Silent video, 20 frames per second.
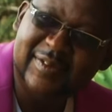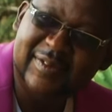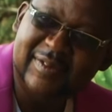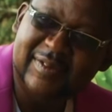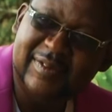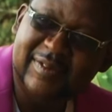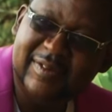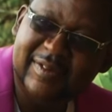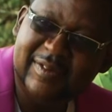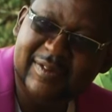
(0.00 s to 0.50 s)

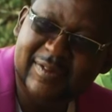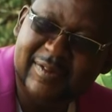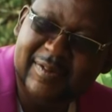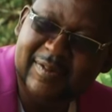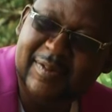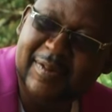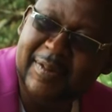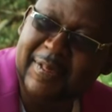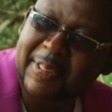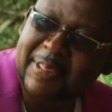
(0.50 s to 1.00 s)
and
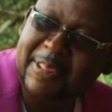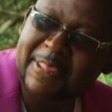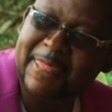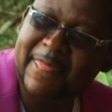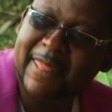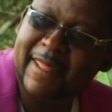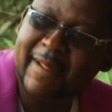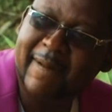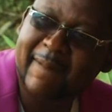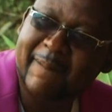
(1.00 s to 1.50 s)

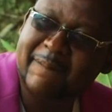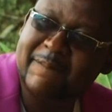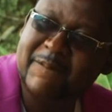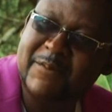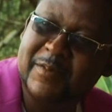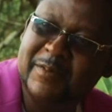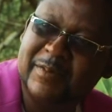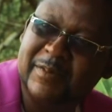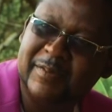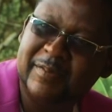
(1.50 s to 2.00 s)
he
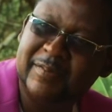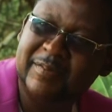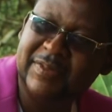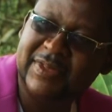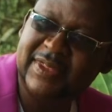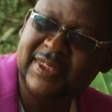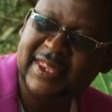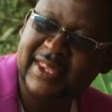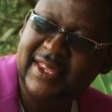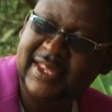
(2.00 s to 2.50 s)
learns the song.
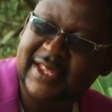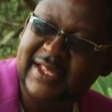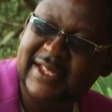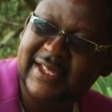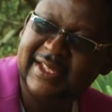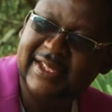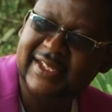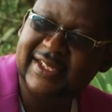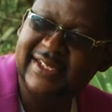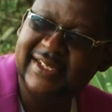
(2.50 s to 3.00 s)
He
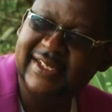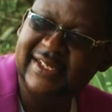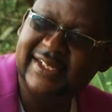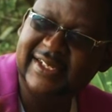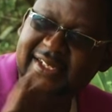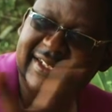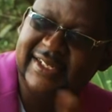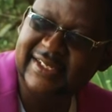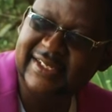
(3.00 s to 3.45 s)
translated it